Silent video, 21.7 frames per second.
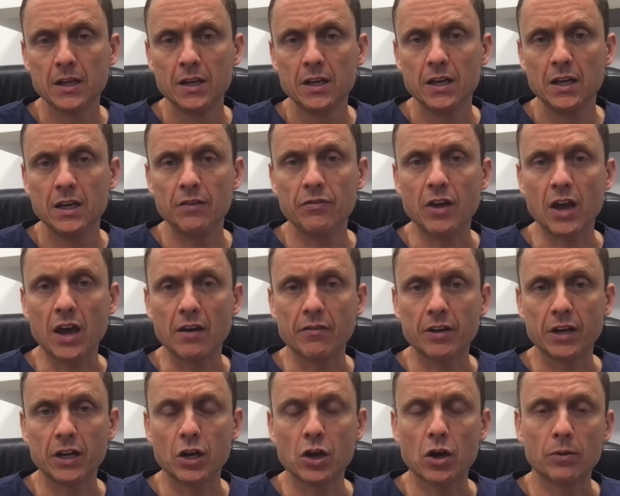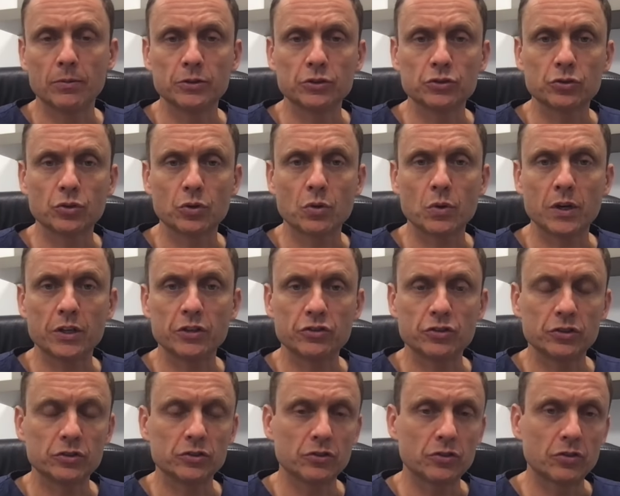If you have any comments or
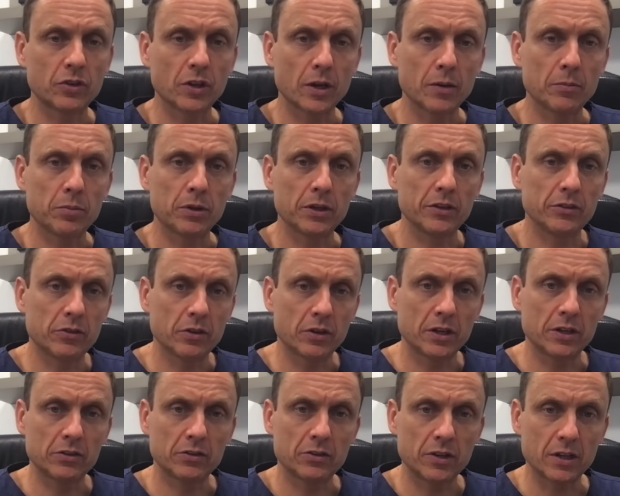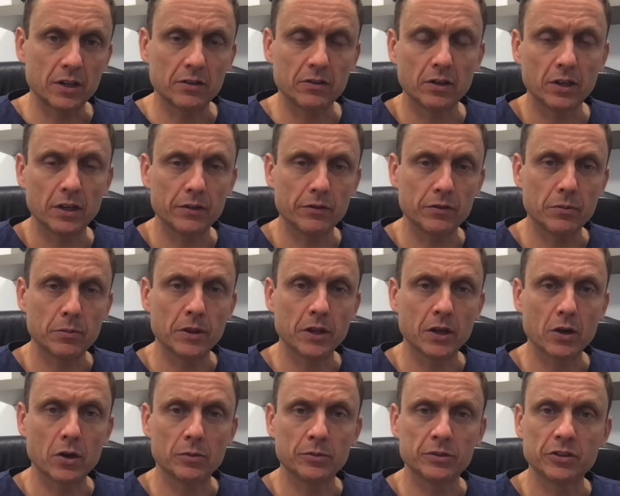questions, uh, please don't hesitate to leave them in the
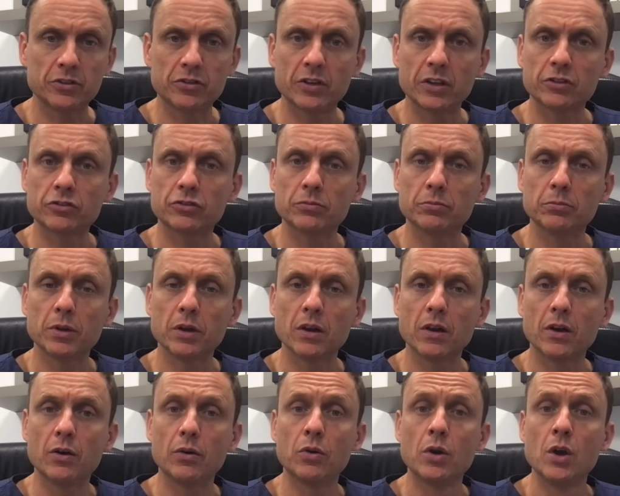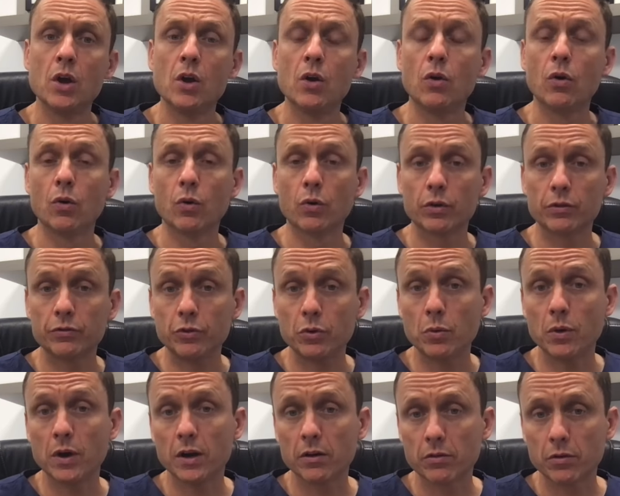comments section below. Or if you
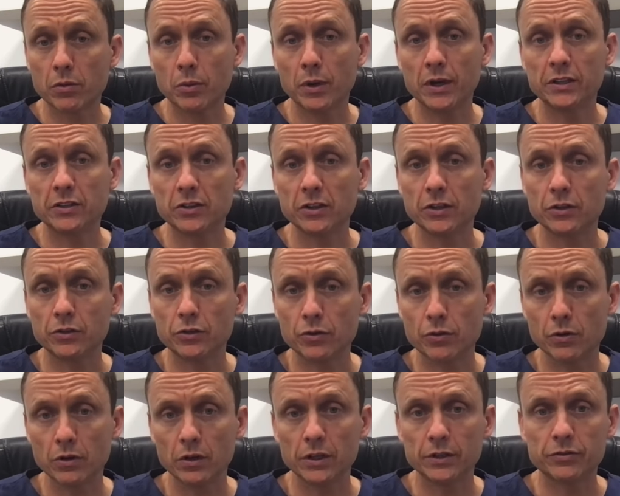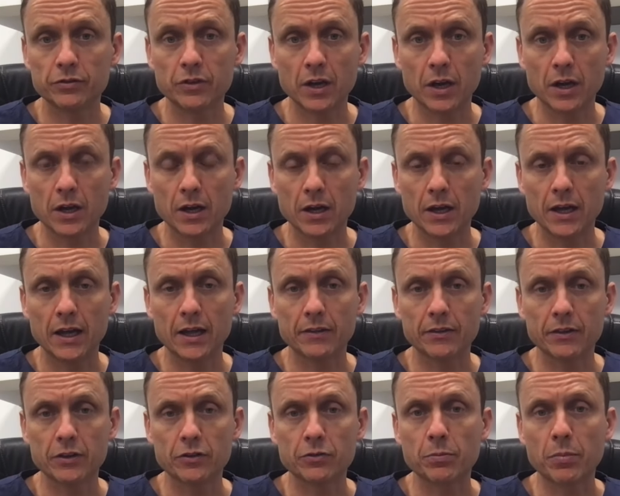are awaiting a UroLift uh, at
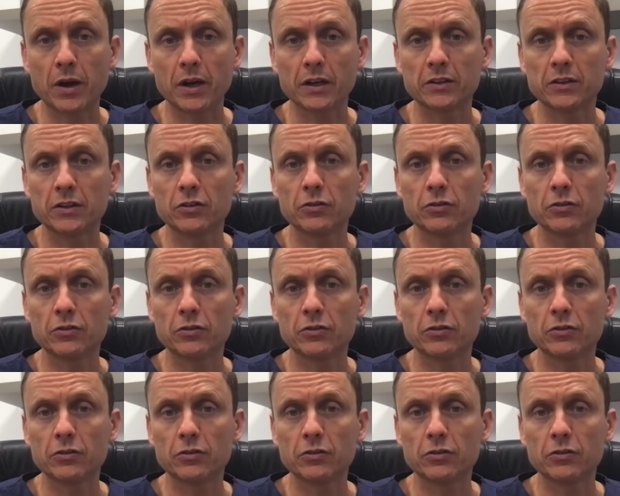this practice,